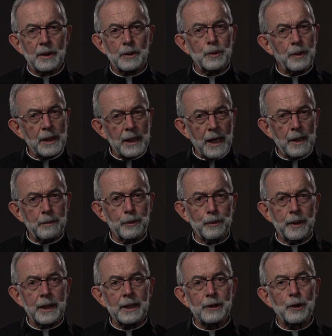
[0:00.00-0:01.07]
to
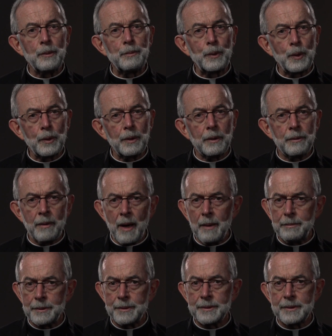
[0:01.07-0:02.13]
elaborate a more
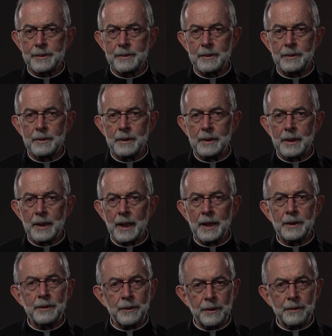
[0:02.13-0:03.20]
robust
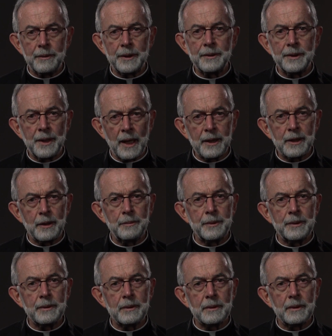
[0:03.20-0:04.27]
and current
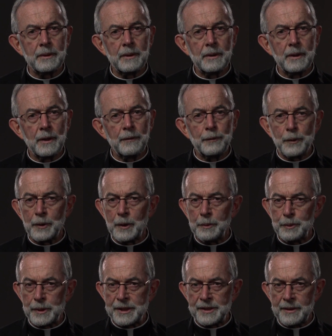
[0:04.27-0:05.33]
document for the
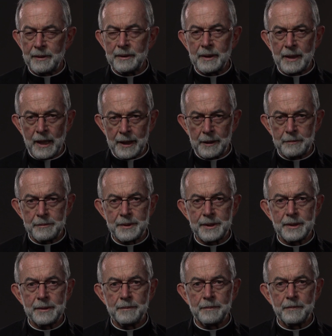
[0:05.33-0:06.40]
present
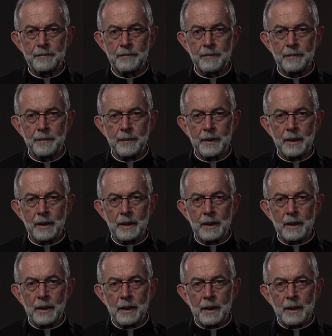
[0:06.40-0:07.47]
times.
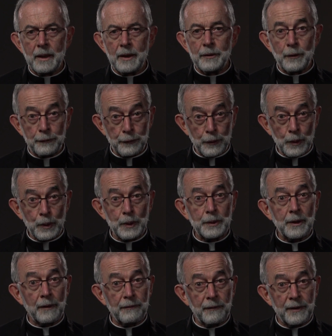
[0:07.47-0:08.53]
The
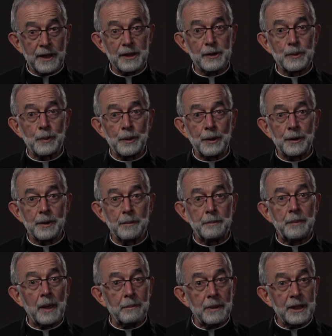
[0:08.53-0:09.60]
fruit of this work,
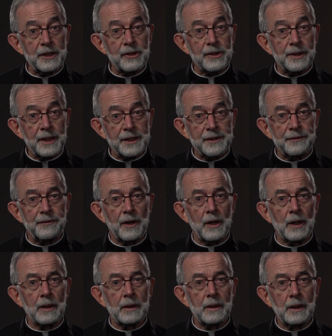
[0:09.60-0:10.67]
published this
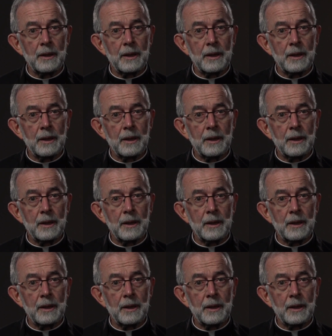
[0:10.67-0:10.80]
fall